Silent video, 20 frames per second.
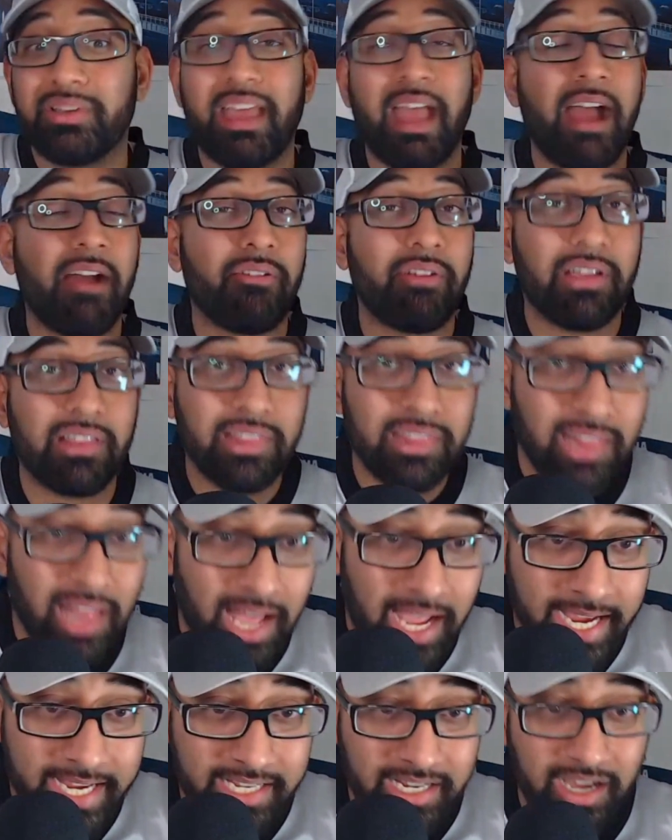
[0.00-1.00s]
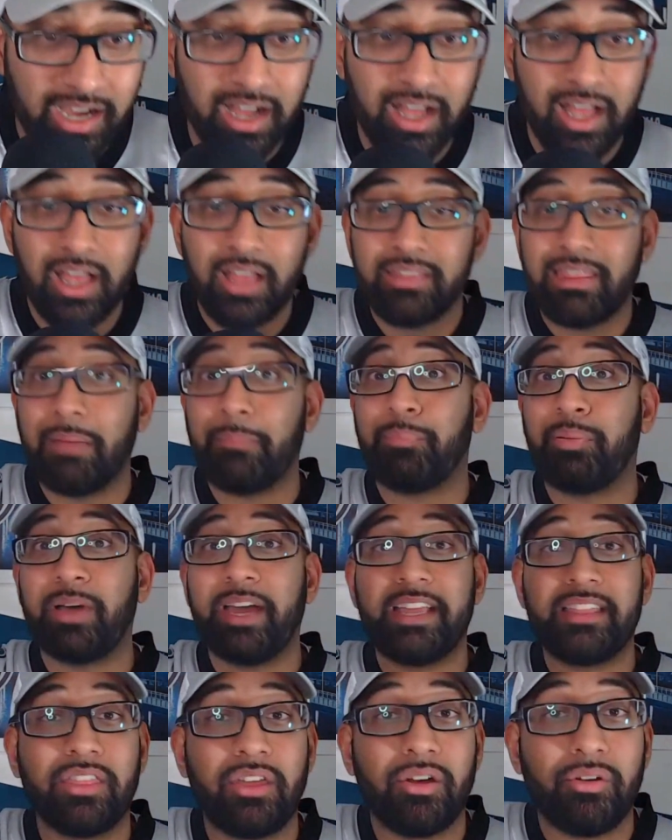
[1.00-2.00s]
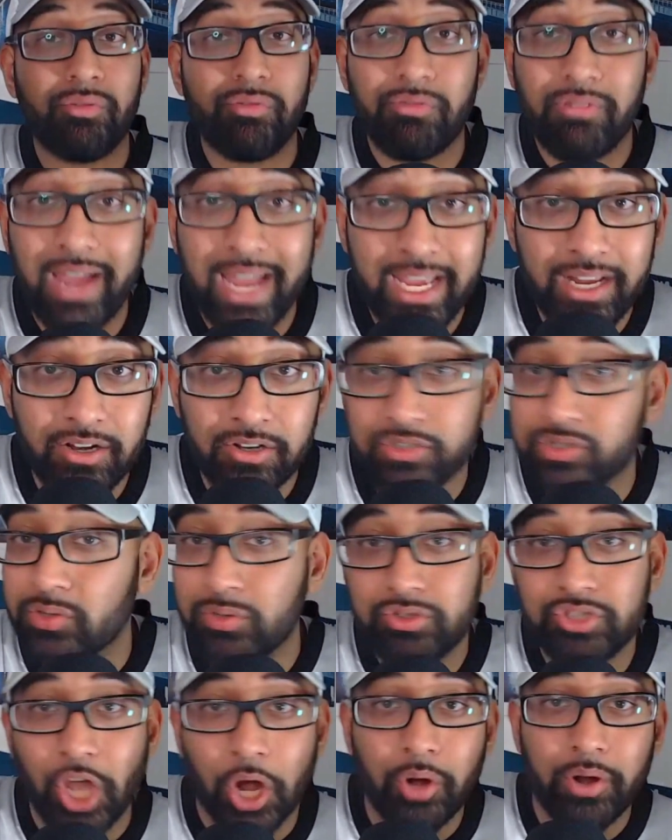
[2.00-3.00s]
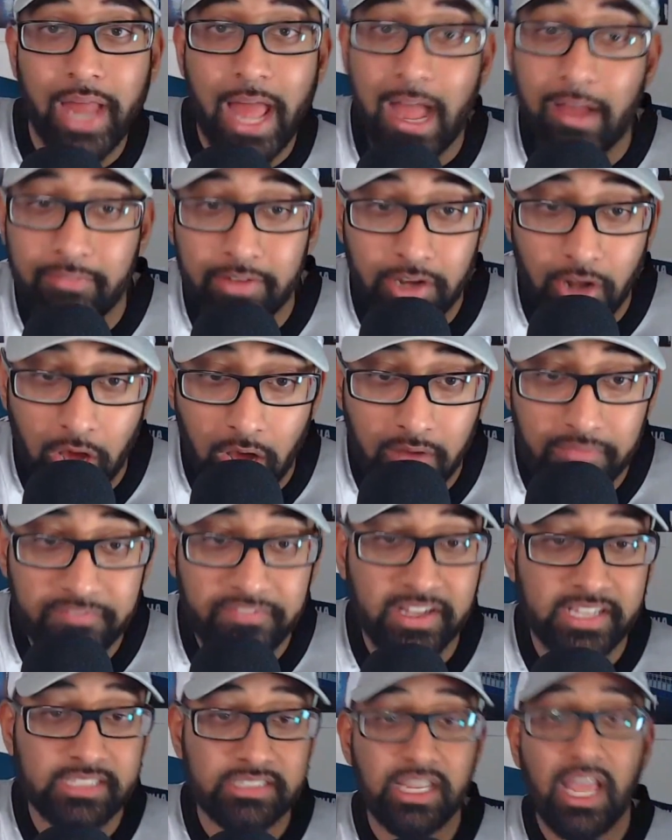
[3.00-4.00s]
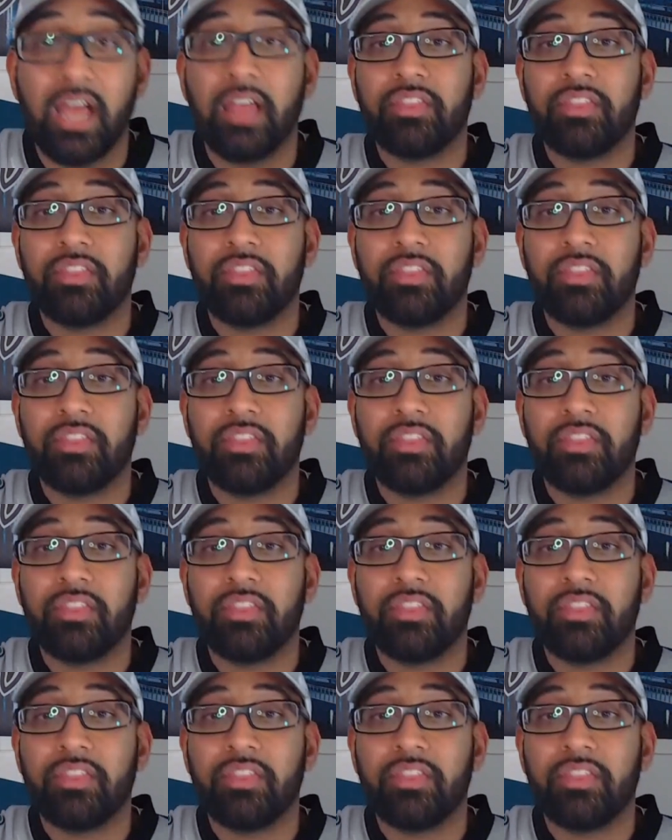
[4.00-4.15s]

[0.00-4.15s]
Carolina, they played the Raiders, who don't have an offense.